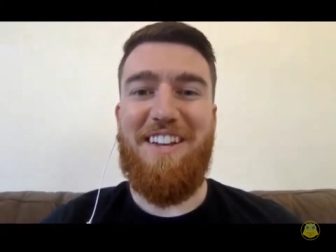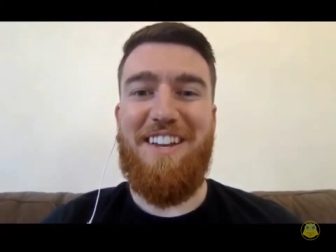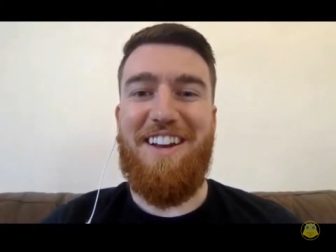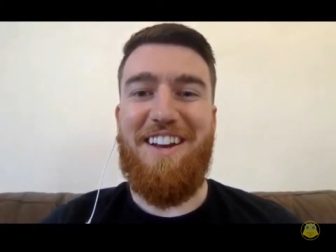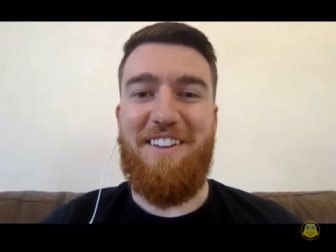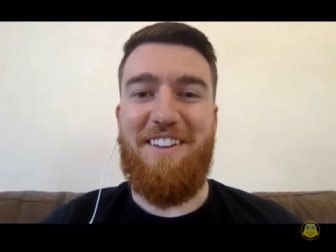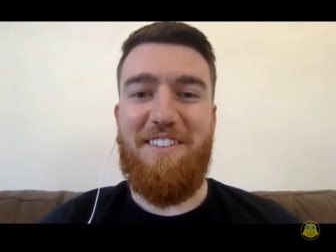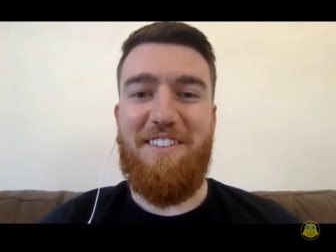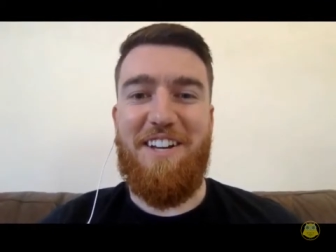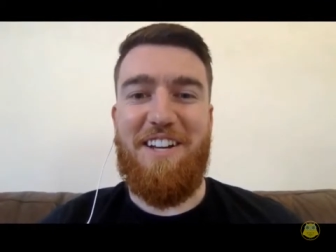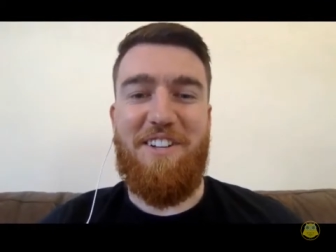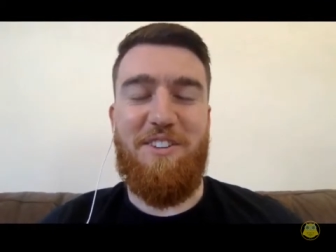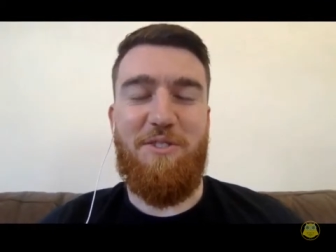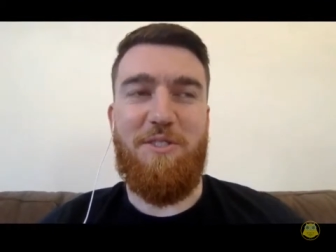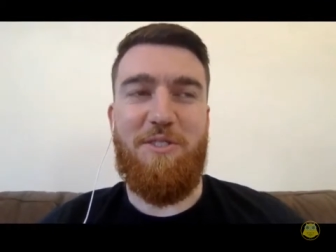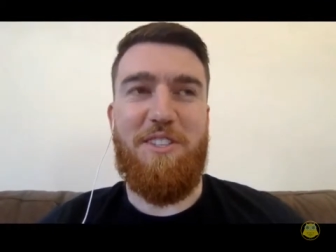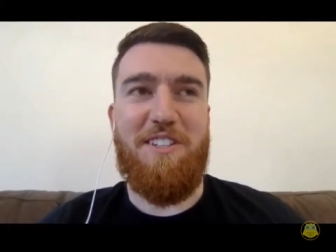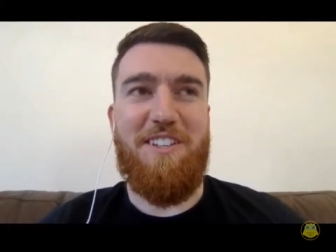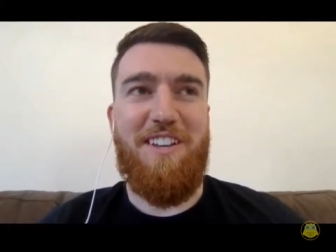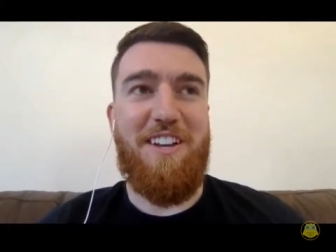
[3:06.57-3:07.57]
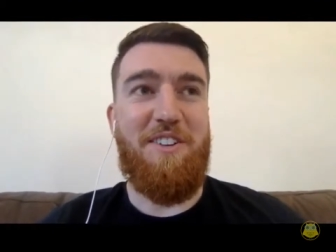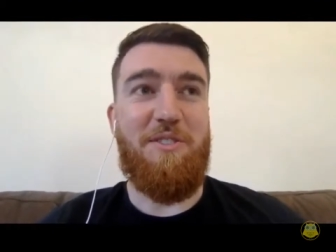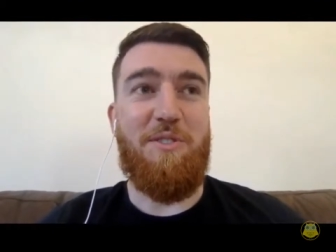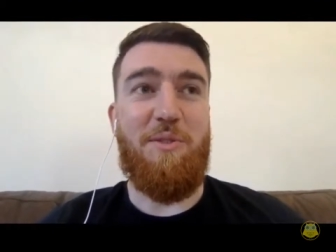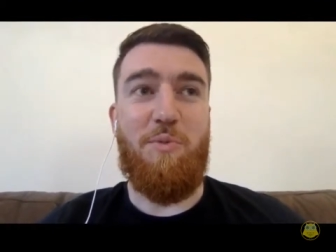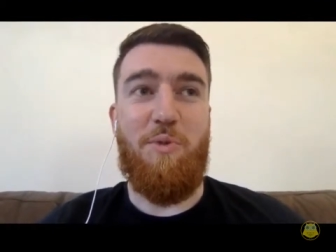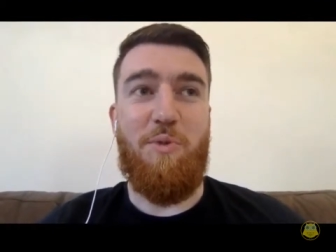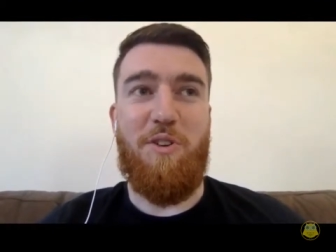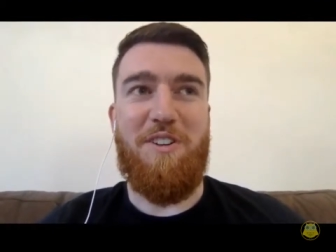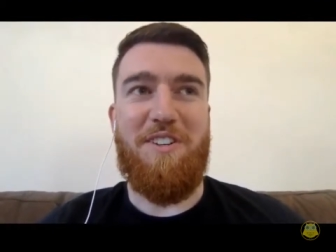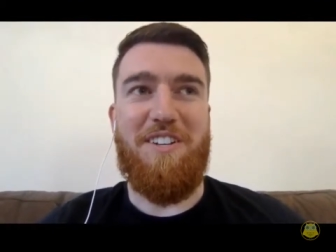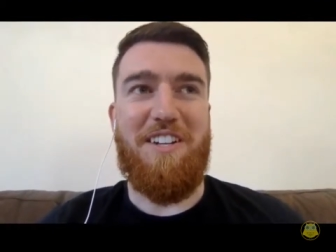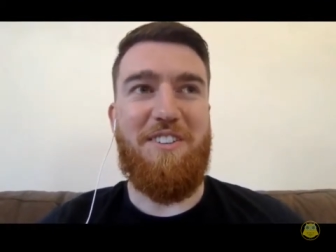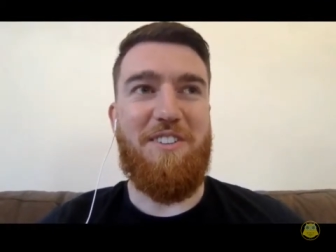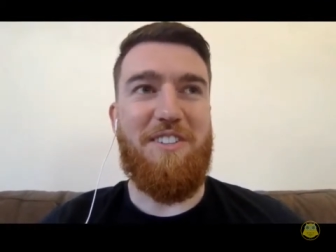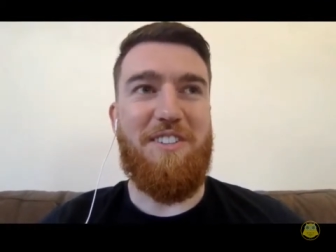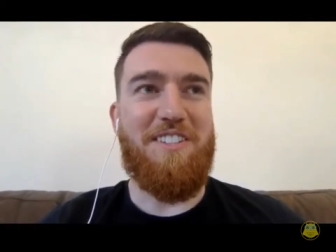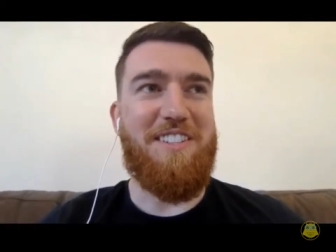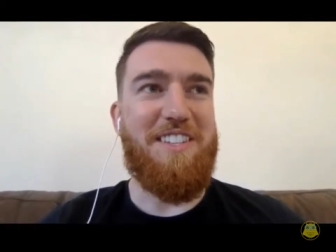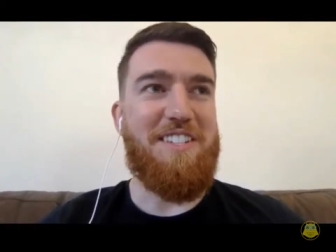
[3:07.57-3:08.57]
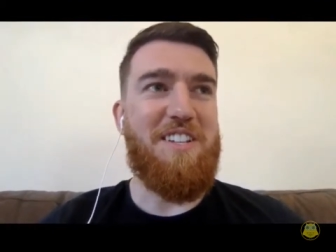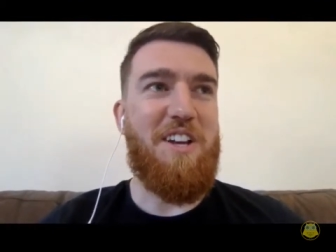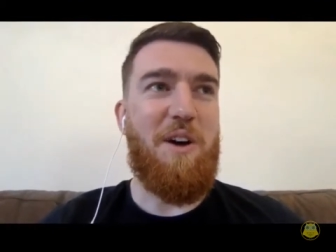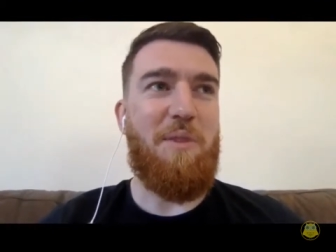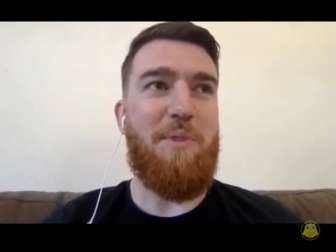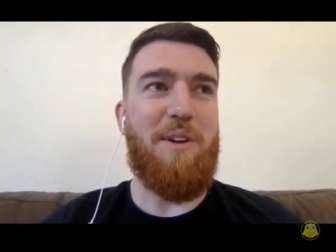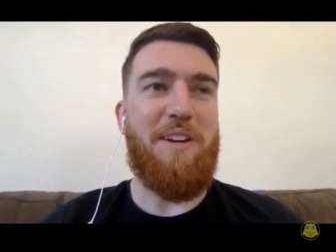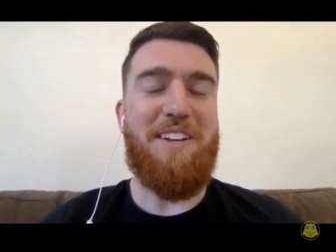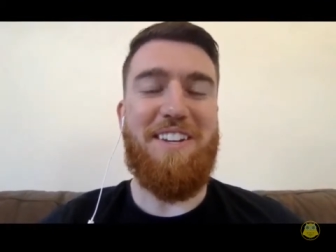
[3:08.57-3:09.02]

I, I know that I know the word, I know that the topic,